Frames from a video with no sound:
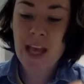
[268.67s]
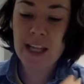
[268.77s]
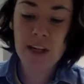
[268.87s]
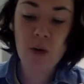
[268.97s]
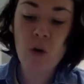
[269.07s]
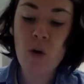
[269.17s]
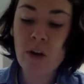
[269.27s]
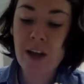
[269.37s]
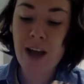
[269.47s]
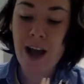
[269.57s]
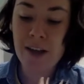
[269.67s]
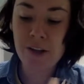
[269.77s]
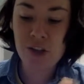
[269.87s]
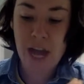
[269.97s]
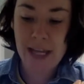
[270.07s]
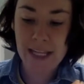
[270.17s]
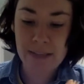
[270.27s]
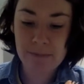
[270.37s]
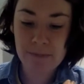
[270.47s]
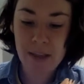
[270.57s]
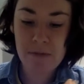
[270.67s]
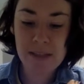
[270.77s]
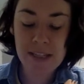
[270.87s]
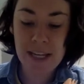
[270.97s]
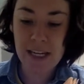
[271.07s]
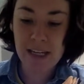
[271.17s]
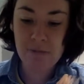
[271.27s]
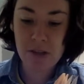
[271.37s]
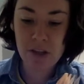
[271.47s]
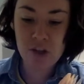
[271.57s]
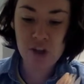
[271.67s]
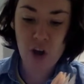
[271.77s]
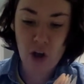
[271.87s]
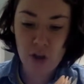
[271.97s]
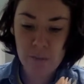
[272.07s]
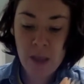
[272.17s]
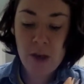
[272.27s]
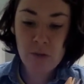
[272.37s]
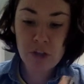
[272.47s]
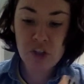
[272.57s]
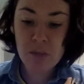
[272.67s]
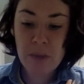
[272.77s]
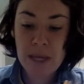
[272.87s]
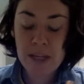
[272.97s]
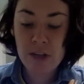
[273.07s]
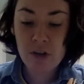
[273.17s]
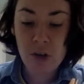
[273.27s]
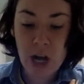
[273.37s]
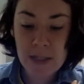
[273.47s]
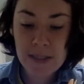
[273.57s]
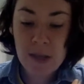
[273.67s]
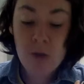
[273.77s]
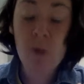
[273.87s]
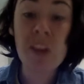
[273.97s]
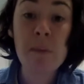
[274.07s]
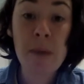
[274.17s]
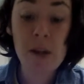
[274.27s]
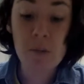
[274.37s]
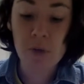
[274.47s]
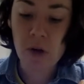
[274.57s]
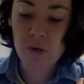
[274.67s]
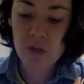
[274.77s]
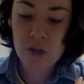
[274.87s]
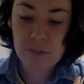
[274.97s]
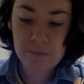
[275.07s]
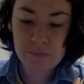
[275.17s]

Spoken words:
and an old cotton jacket that was knitted with a shawl, which she pinned across with a metal brooch.